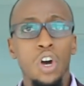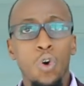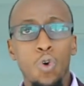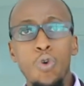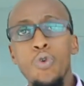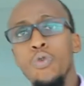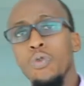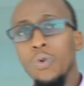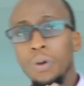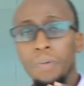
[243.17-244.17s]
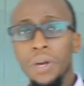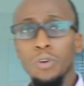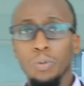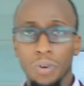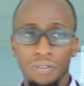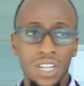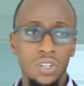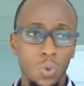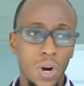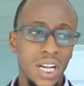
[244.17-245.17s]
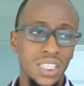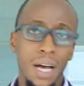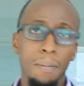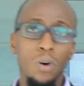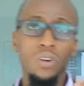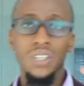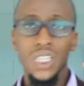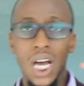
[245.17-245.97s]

who will be able to provide to us about